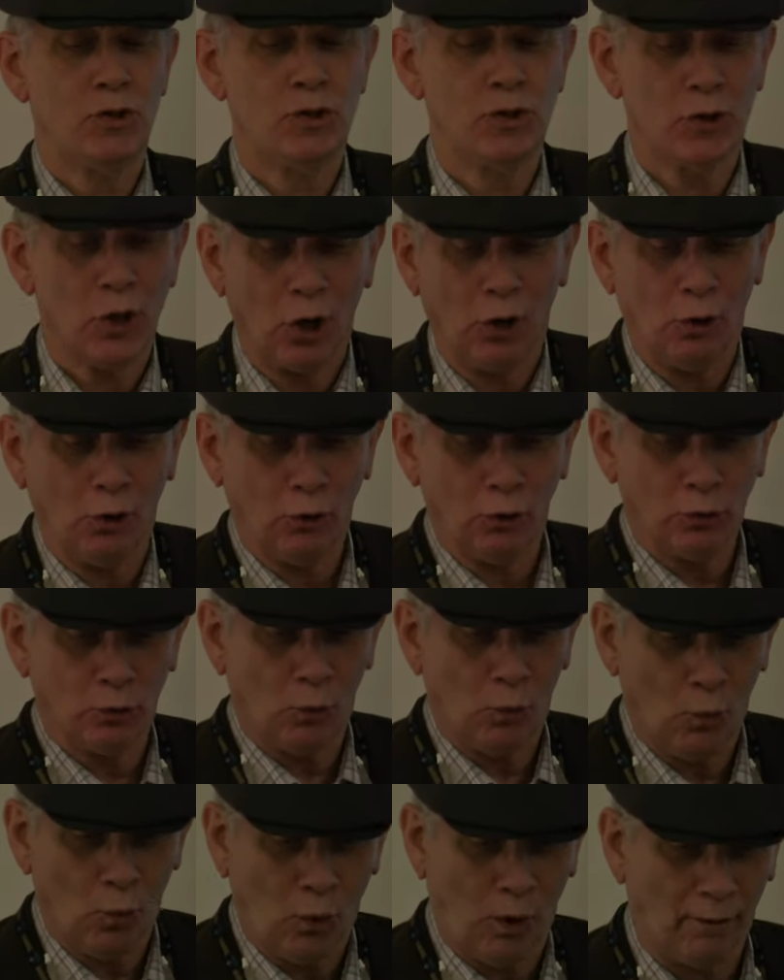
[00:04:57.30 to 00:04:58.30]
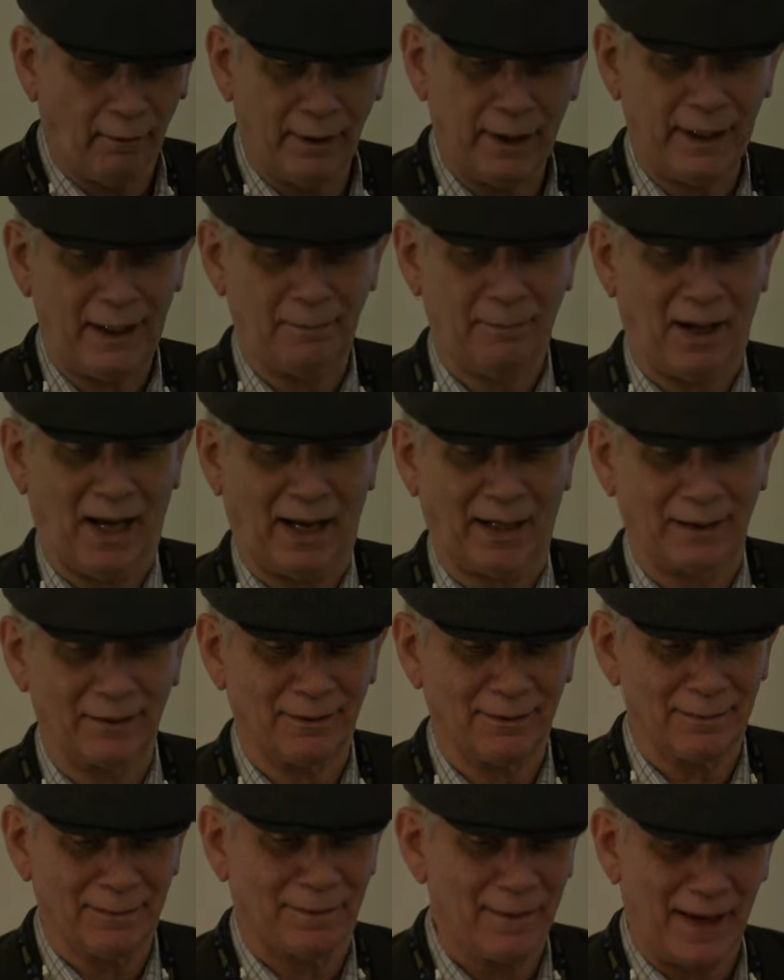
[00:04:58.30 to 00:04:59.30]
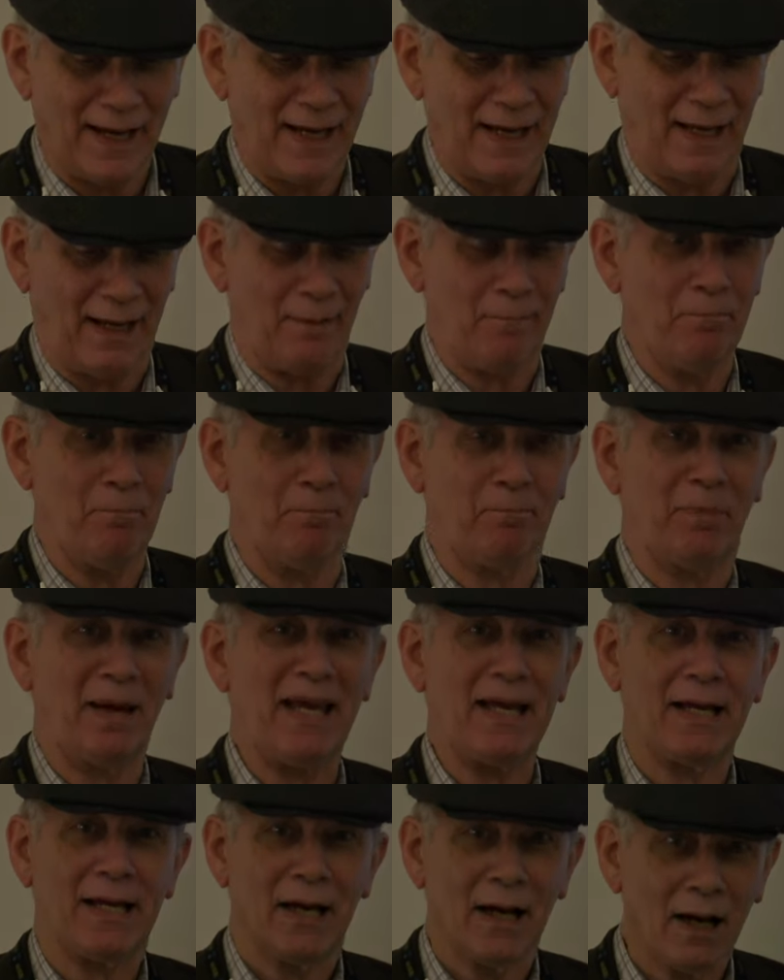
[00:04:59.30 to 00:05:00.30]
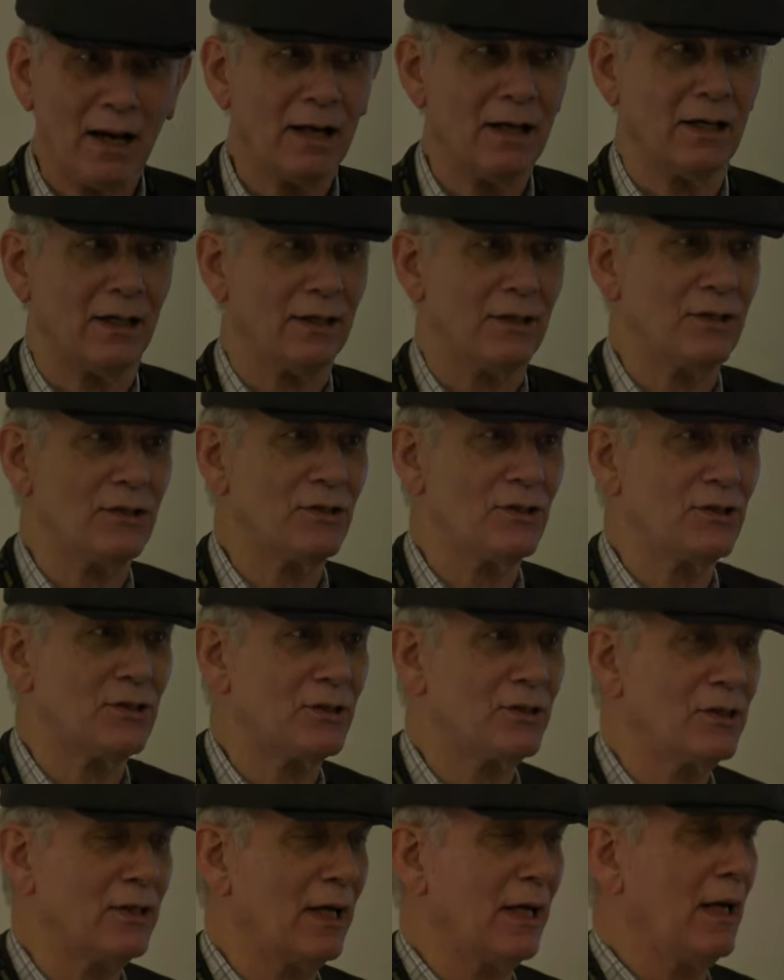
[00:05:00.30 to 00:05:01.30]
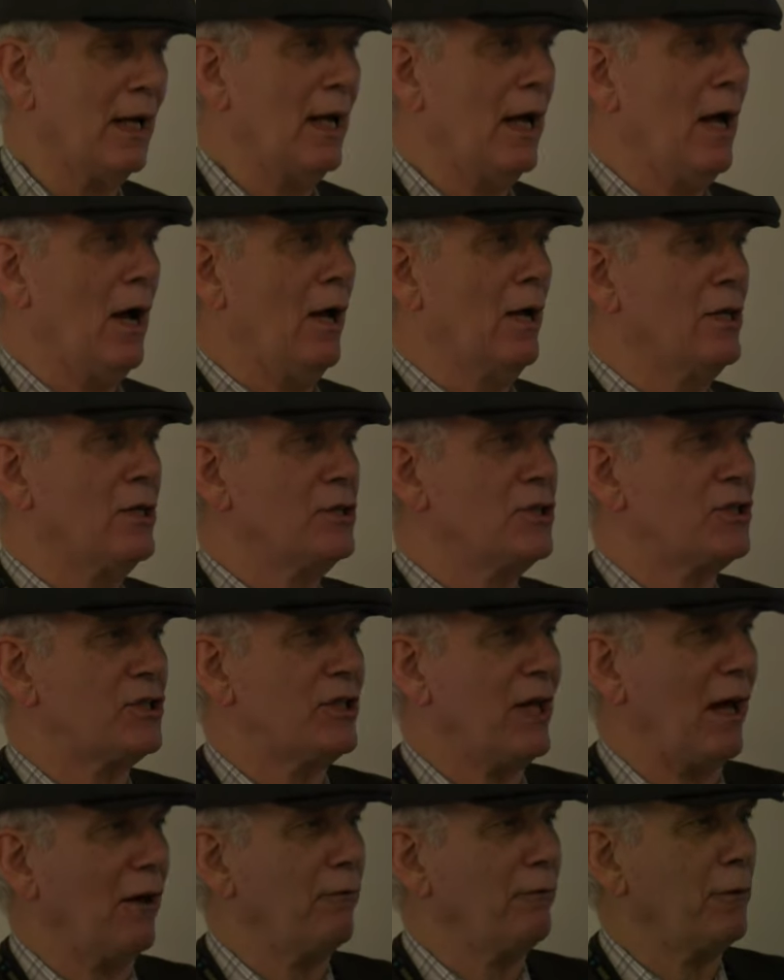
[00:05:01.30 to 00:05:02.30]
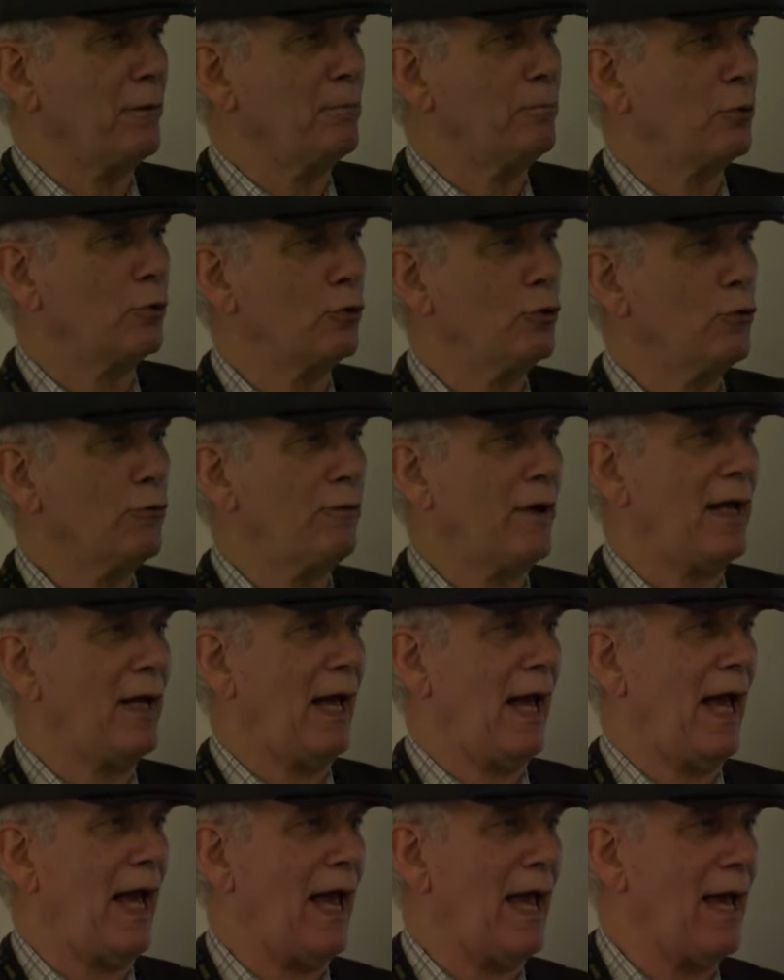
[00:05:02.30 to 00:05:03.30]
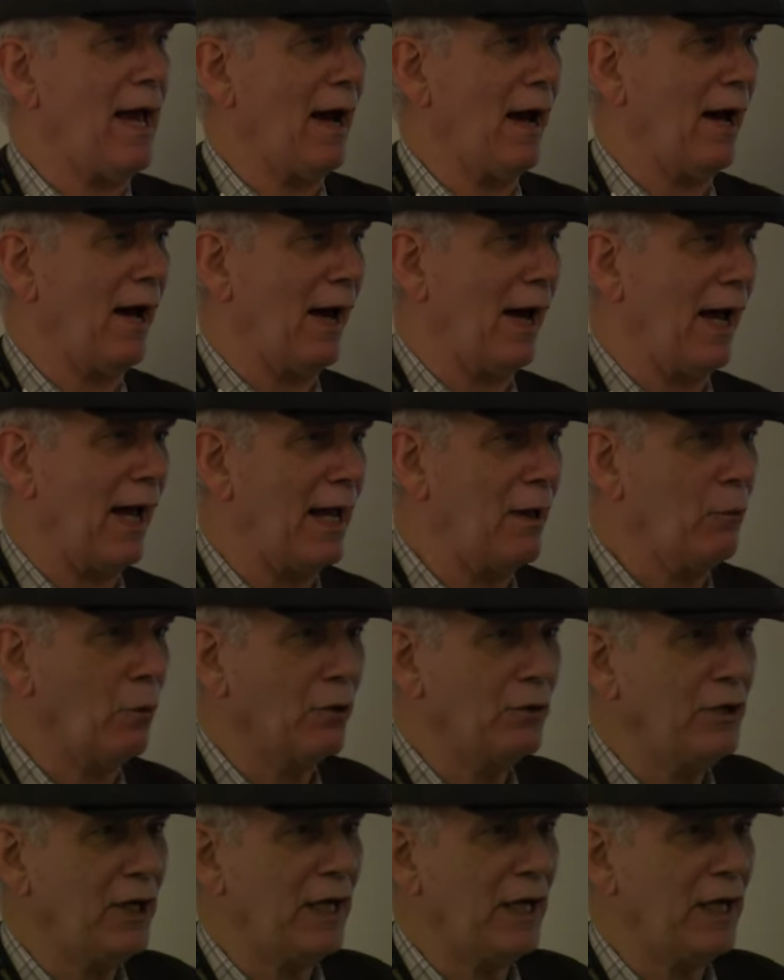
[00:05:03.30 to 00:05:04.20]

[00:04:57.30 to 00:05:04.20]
don't worry about a thing because self-improving AI will